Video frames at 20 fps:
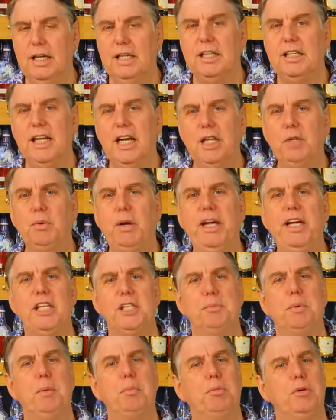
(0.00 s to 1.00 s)
Tanduay
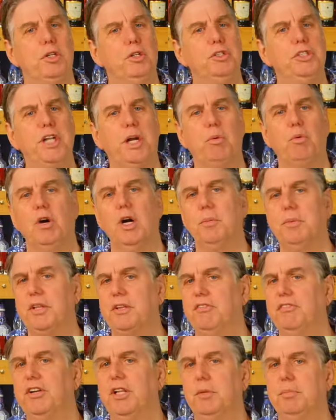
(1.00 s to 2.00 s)
has been producing rum in the
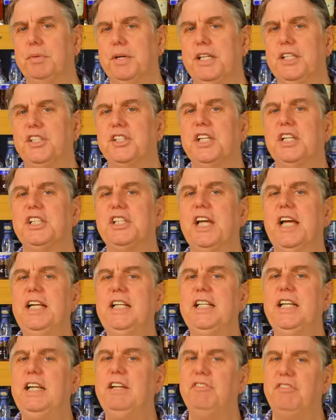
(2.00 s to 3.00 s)
Philippines since
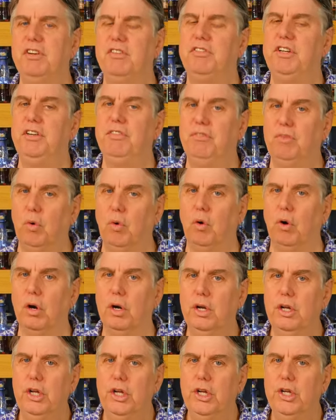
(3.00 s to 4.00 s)
eighteen
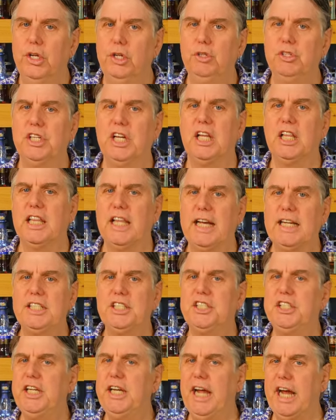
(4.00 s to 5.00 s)
fifty-four, using
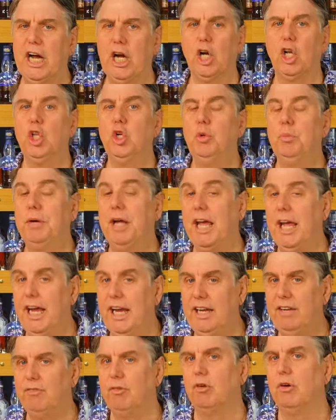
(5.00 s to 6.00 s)
legacy heirloom
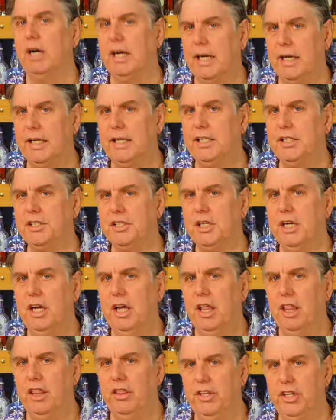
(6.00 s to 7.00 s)
cane varieties.
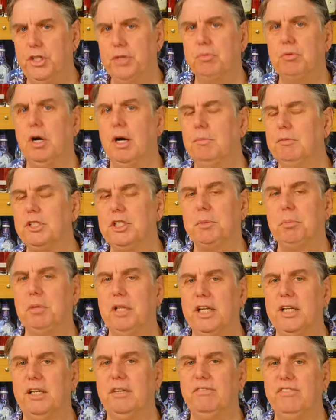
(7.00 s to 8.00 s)
This rum is a
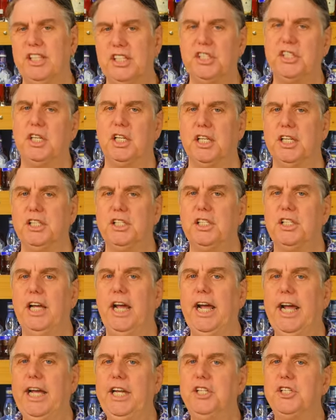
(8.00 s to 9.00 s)
blend of distillates
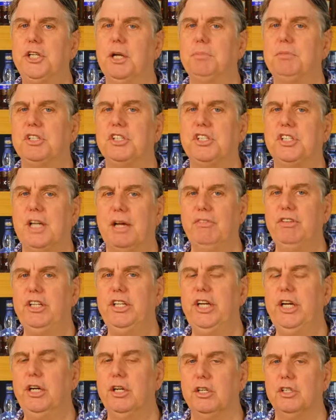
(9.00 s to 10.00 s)
aged up to seven
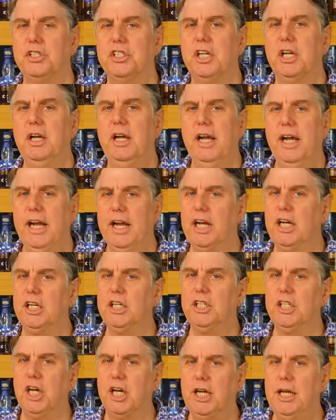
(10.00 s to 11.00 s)
years in
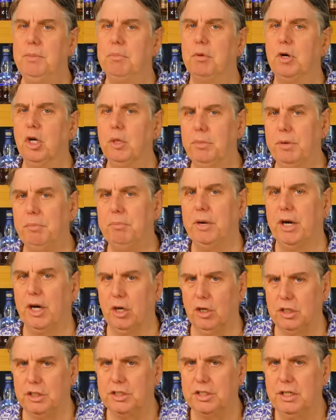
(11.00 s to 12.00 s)
Kentucky bourbon
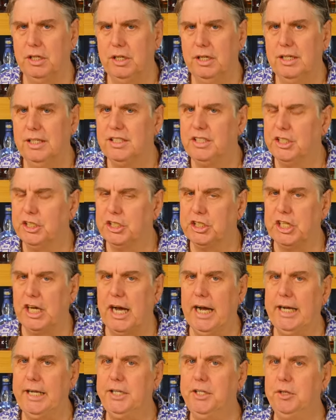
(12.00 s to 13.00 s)
barrels,
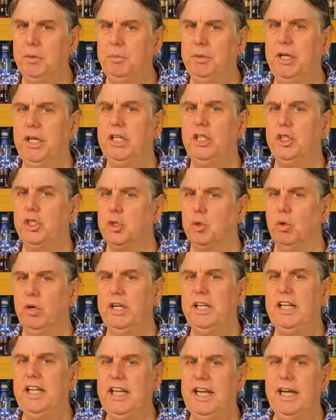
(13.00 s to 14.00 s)
designed to be
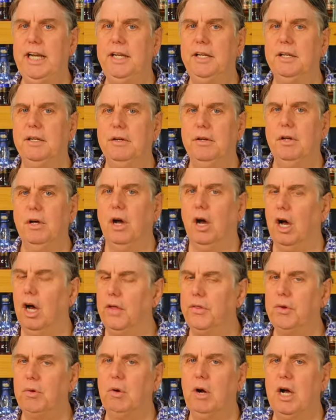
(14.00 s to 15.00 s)
enjoyed neat,
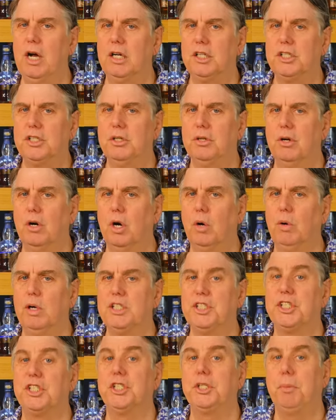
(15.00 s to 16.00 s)
on the rocks, or
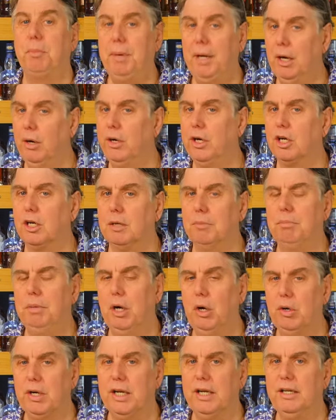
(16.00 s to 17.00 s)
as a superior
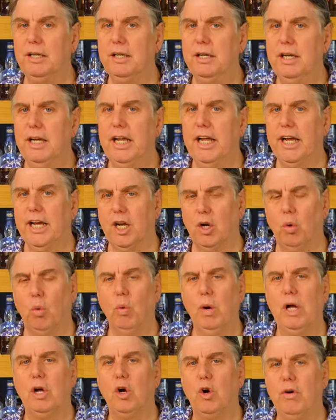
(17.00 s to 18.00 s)
component in a
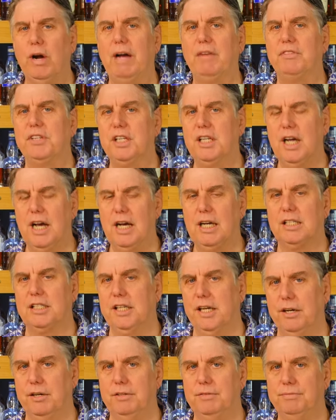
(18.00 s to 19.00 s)
well-crafted
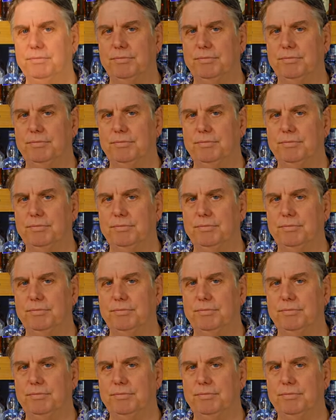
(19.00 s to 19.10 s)
cocktail.